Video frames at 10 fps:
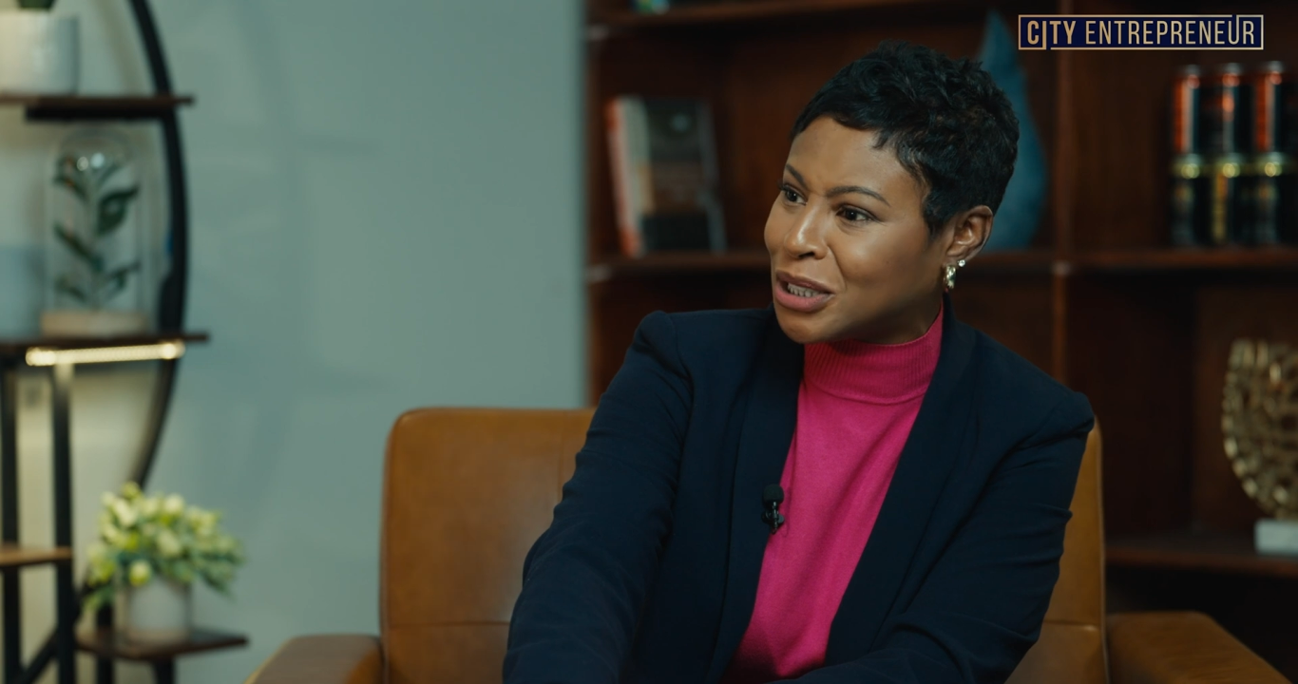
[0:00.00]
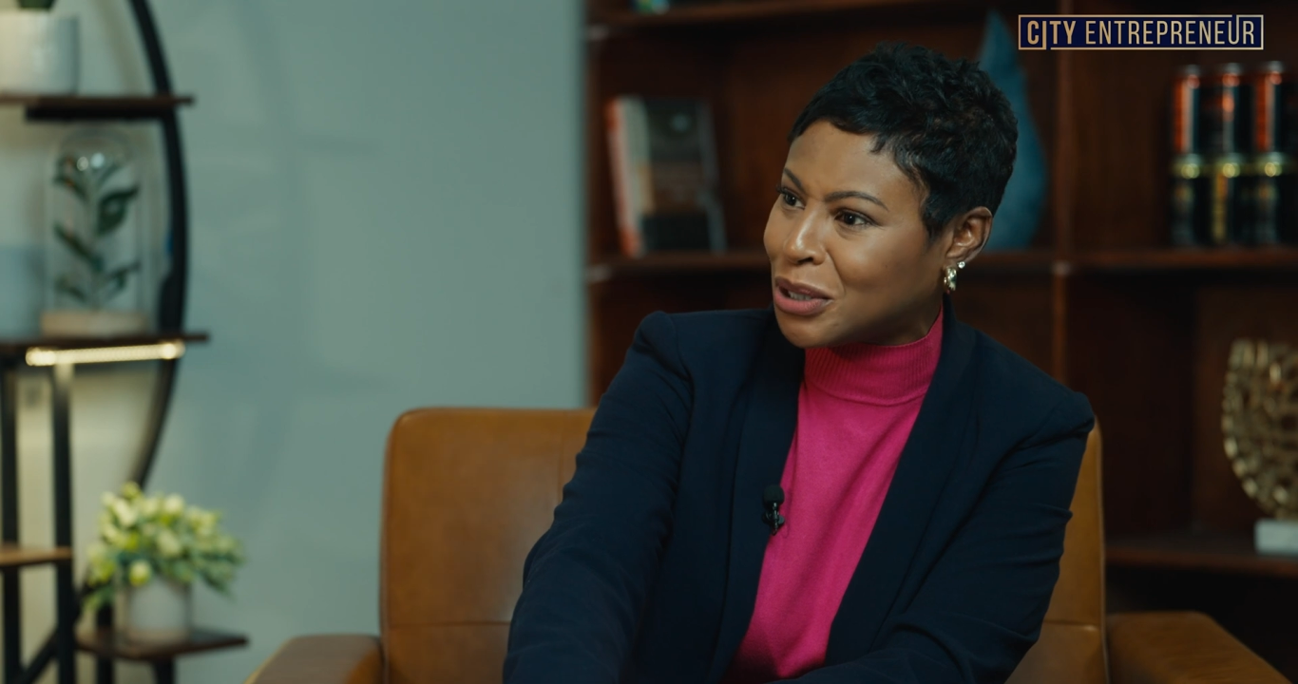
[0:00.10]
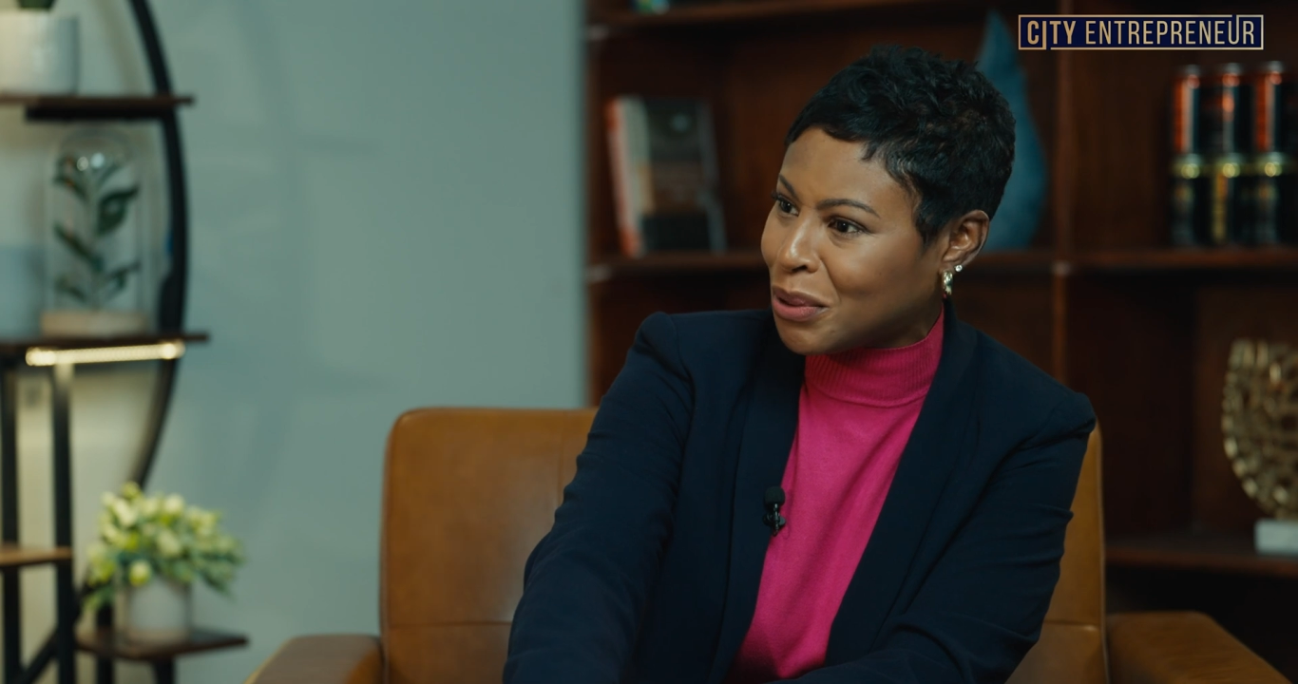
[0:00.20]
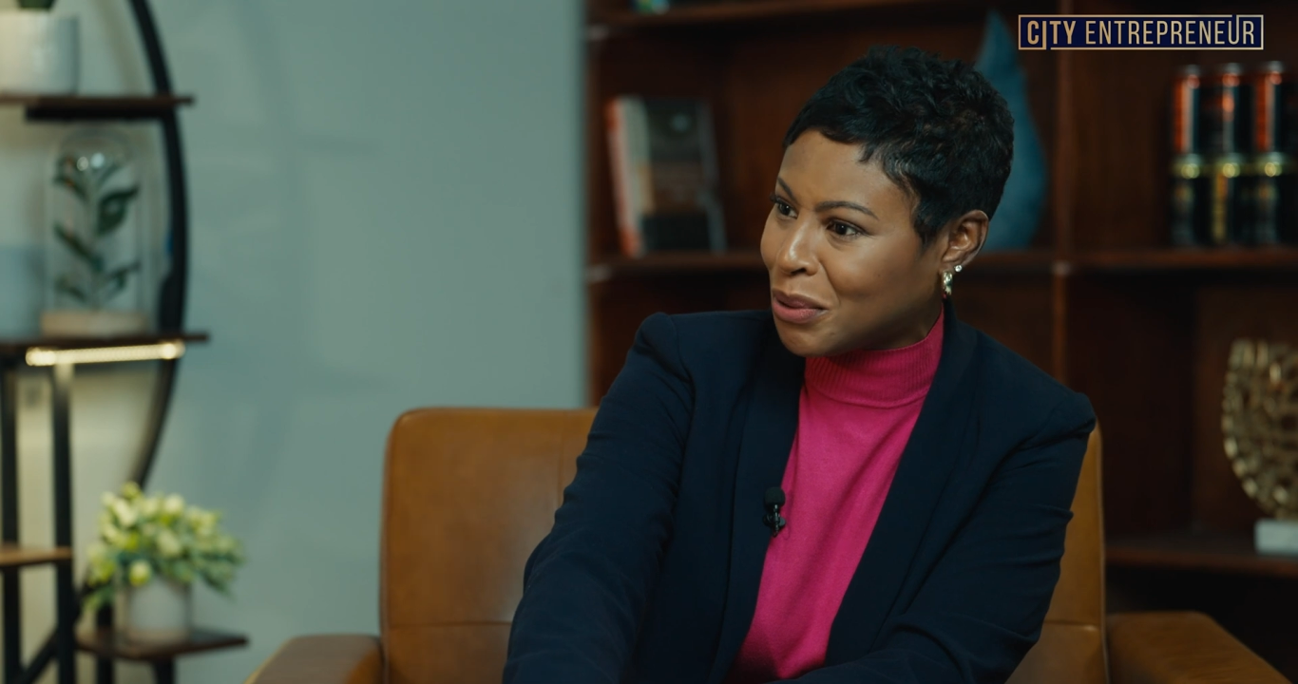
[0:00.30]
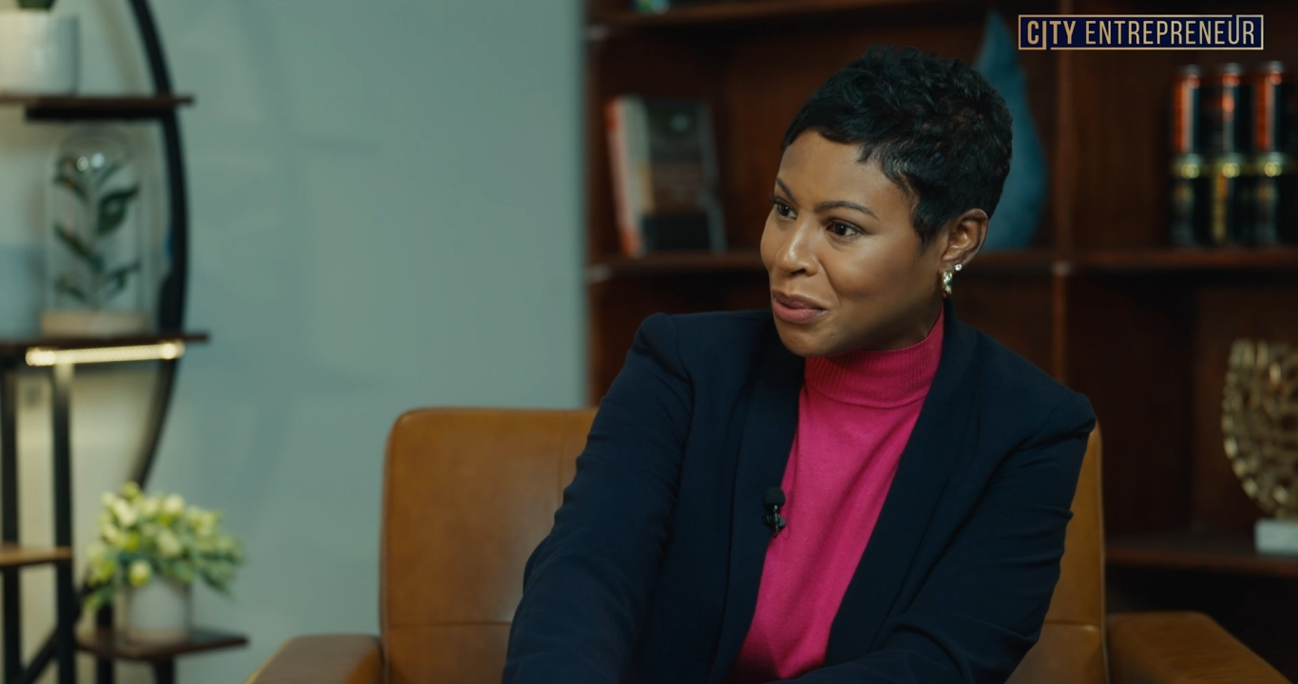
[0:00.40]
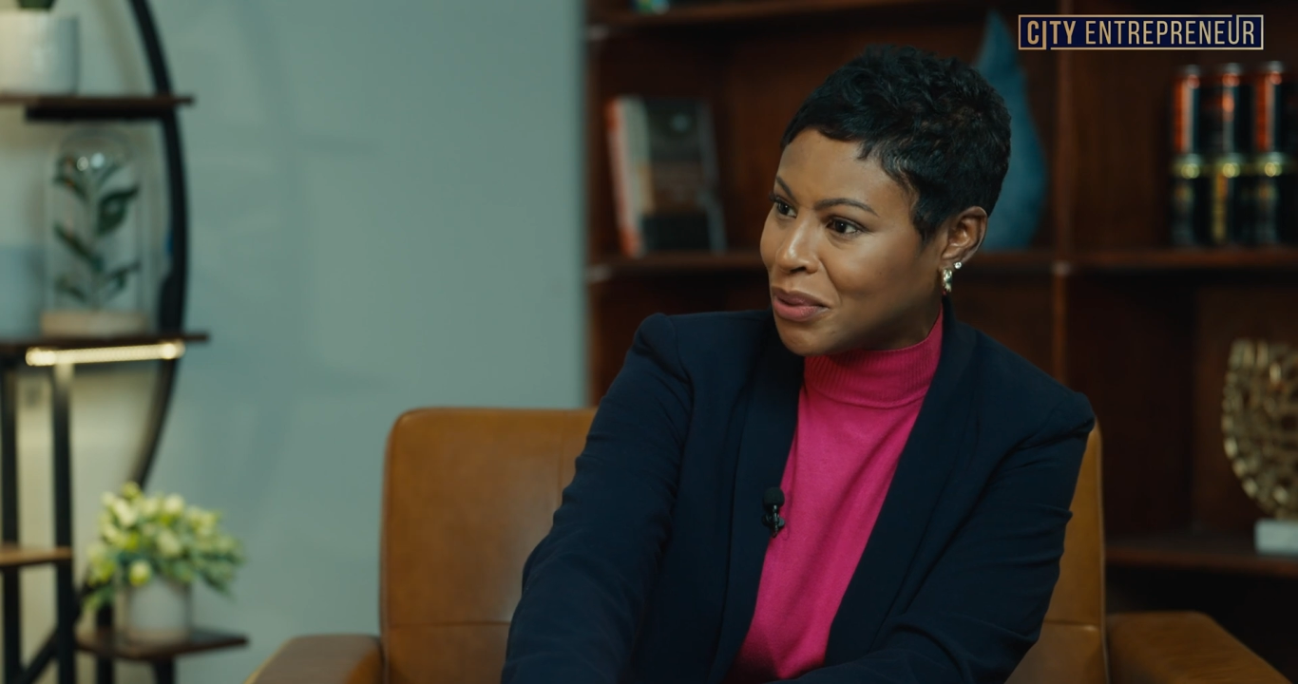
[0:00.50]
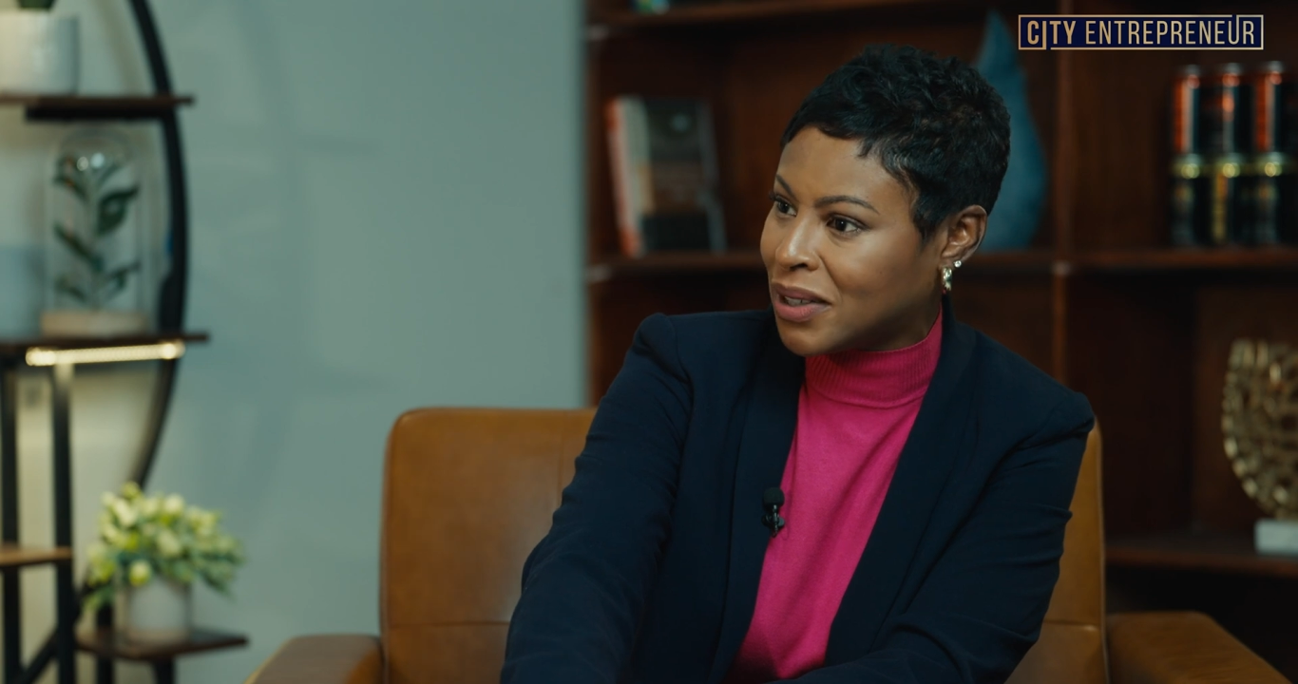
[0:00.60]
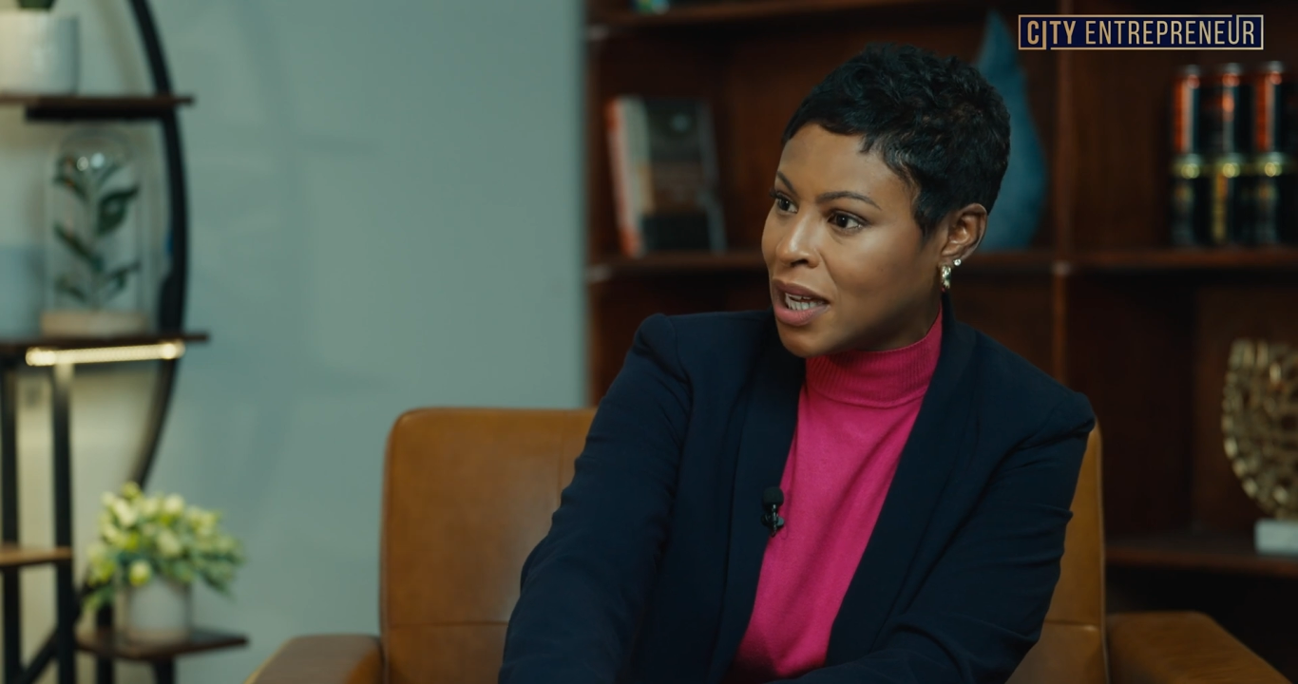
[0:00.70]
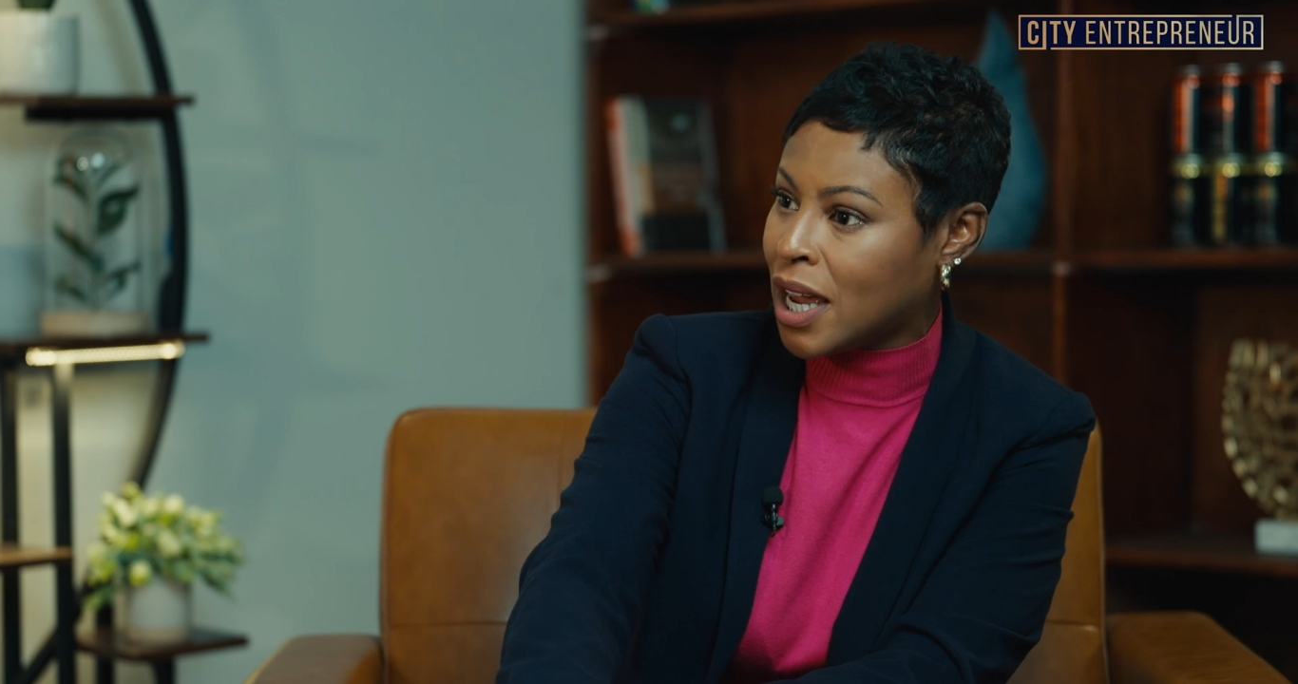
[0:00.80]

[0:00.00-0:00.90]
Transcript: do?